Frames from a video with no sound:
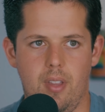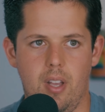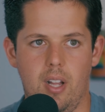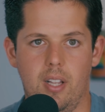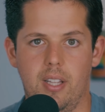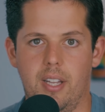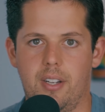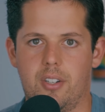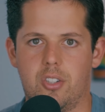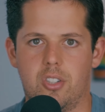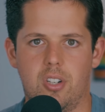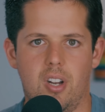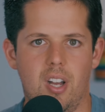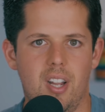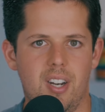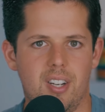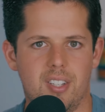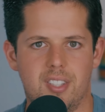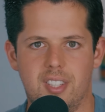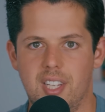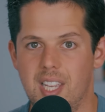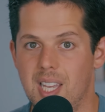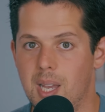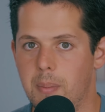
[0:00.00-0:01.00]

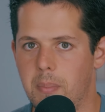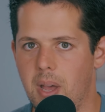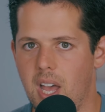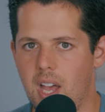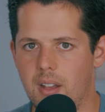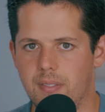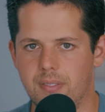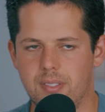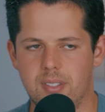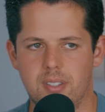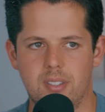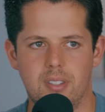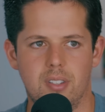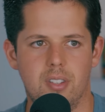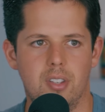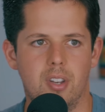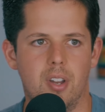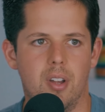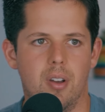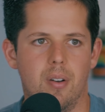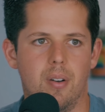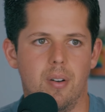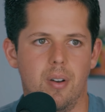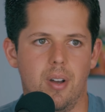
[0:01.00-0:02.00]
electronics EMFs,
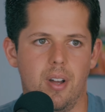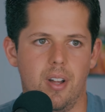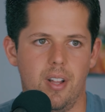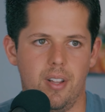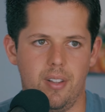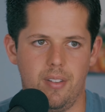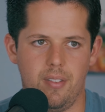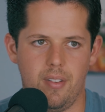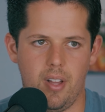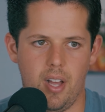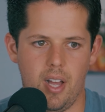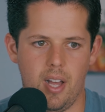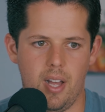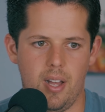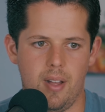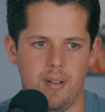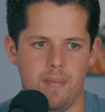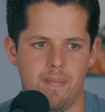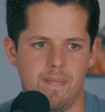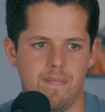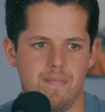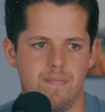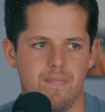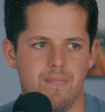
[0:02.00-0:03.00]
you know, uh,
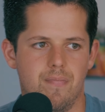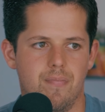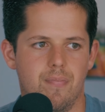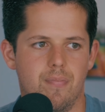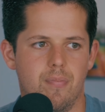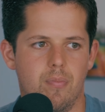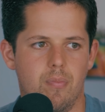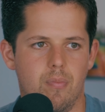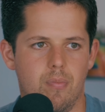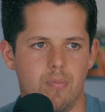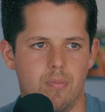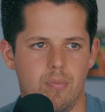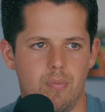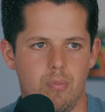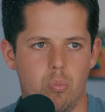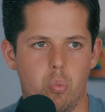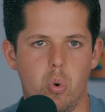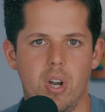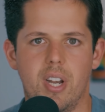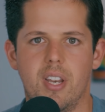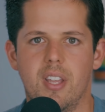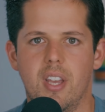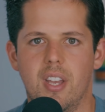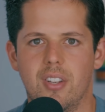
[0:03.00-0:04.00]
um,
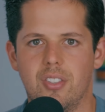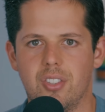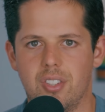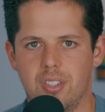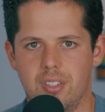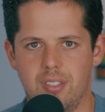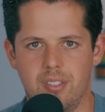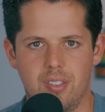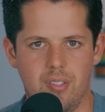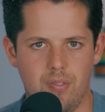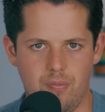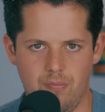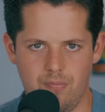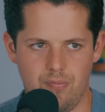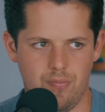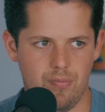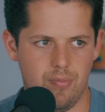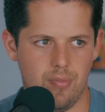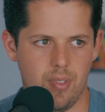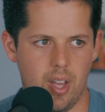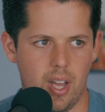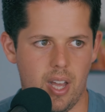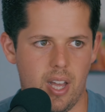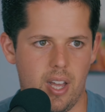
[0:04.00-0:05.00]
radiation
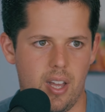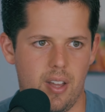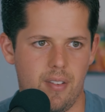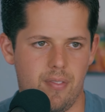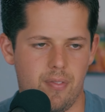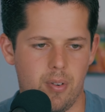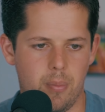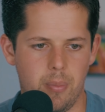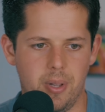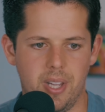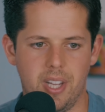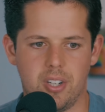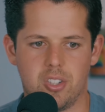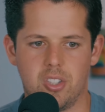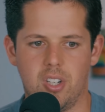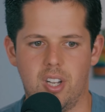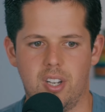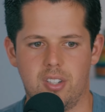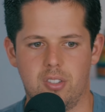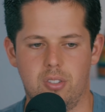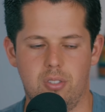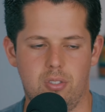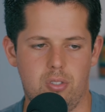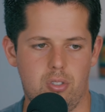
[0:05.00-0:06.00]
uh, from
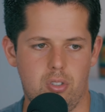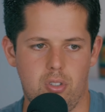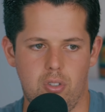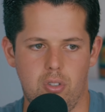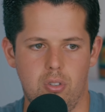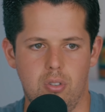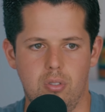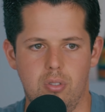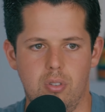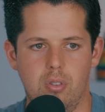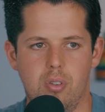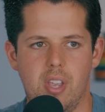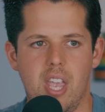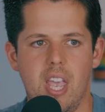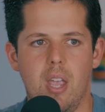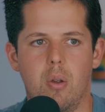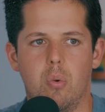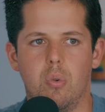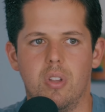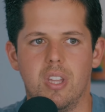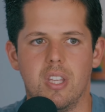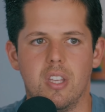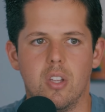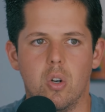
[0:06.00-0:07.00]
electronics. There's you you
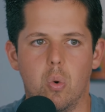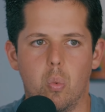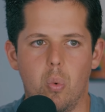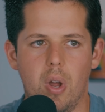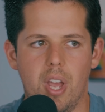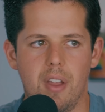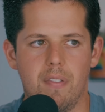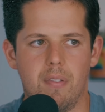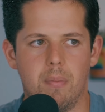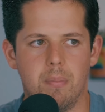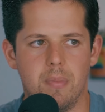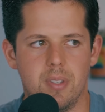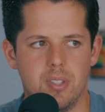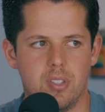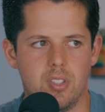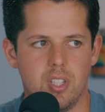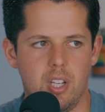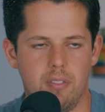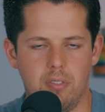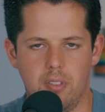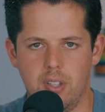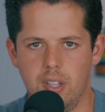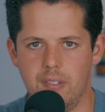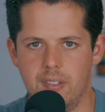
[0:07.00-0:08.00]
can't really get away from this
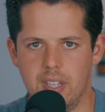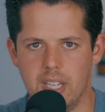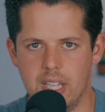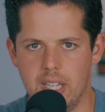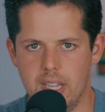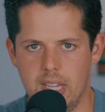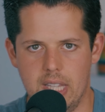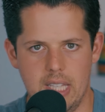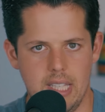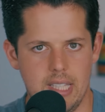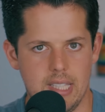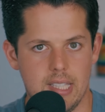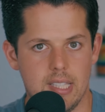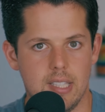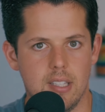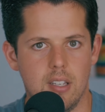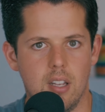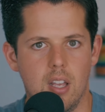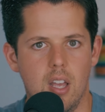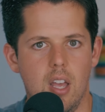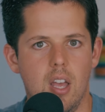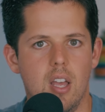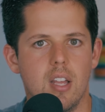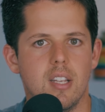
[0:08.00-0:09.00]
stuff living in these
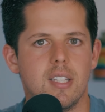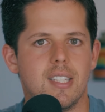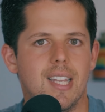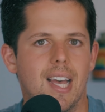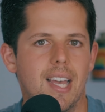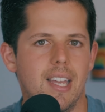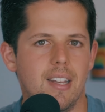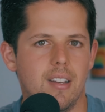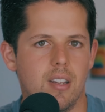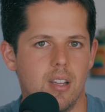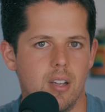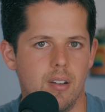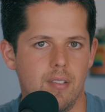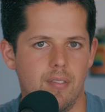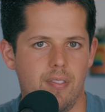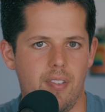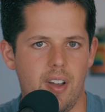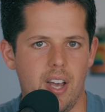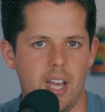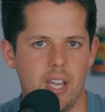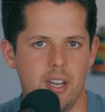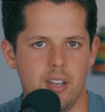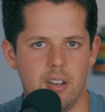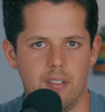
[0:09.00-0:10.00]
tight
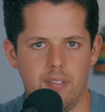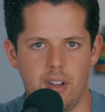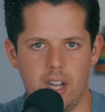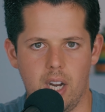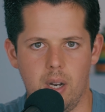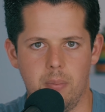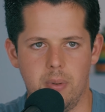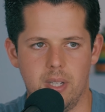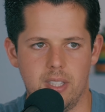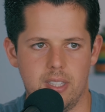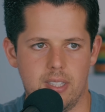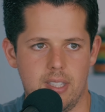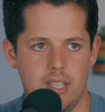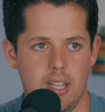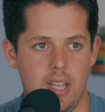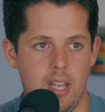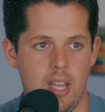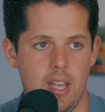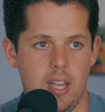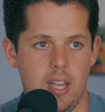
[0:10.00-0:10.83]
confined environments.